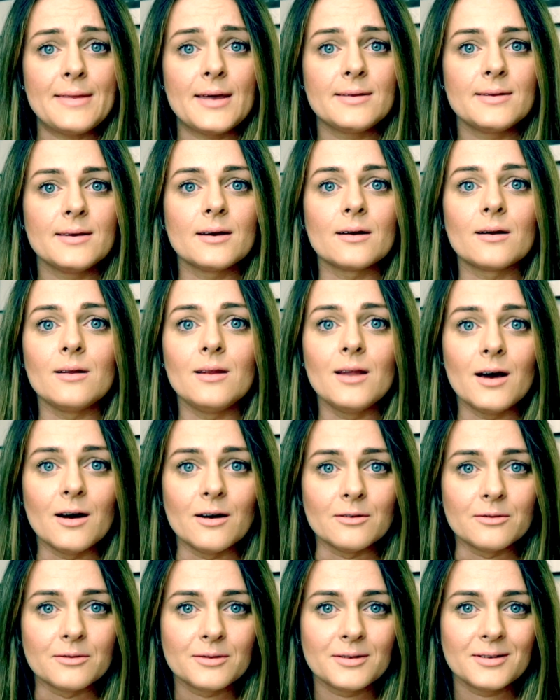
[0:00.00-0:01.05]
that they are
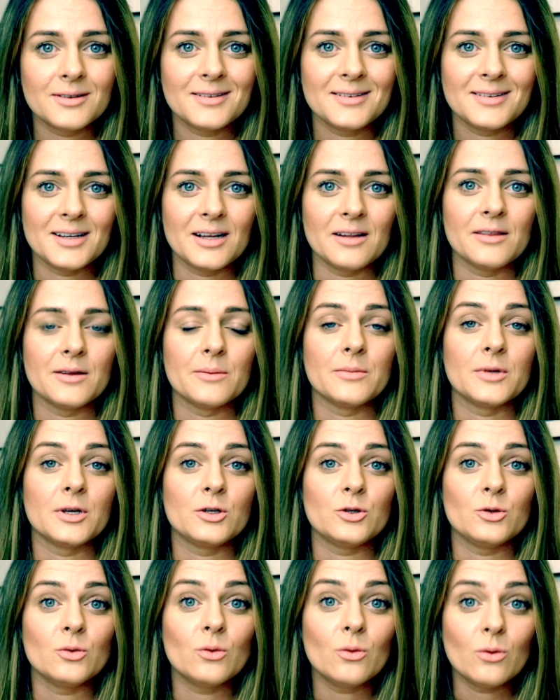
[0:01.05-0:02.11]
loved. Tell them
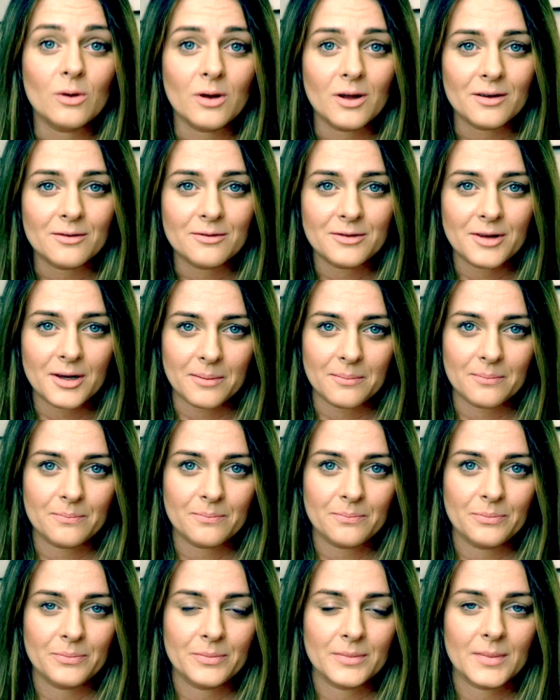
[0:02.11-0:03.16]
that you love
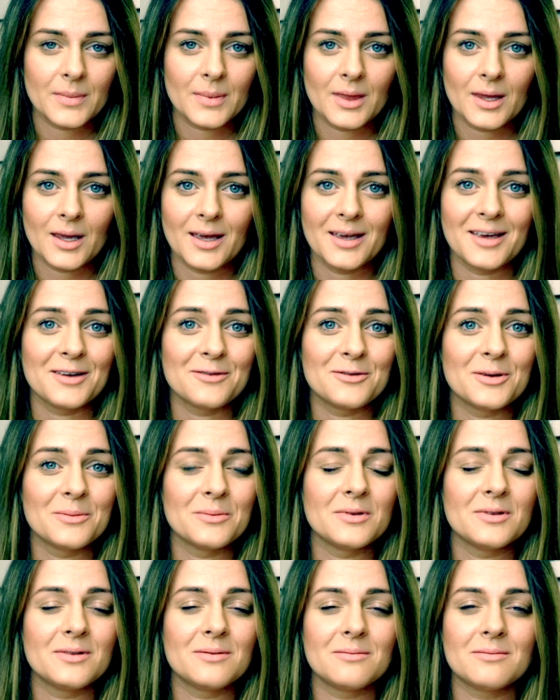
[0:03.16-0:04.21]
them. Give
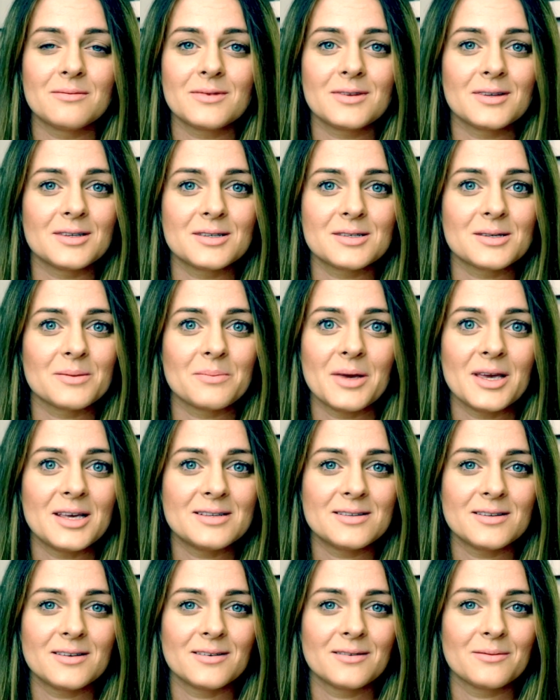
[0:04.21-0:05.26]
them this
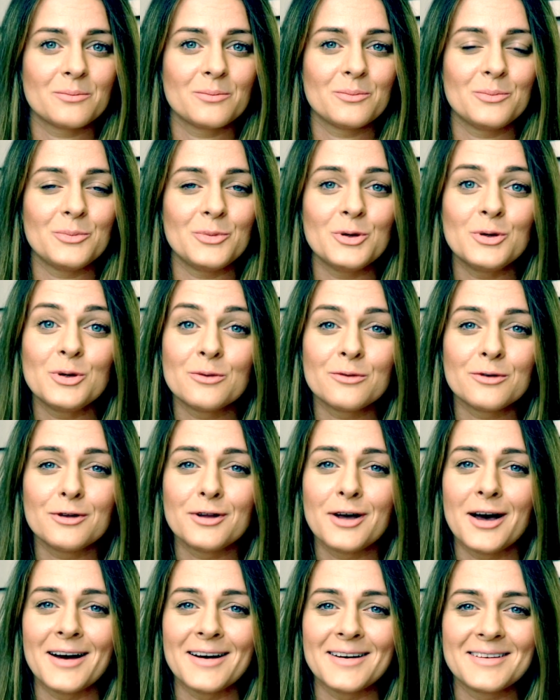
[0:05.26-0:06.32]
amazing,
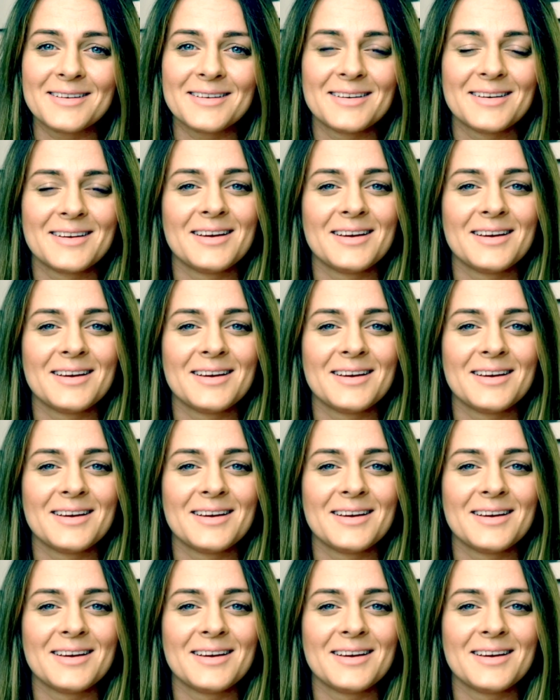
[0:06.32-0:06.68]
beautiful hug,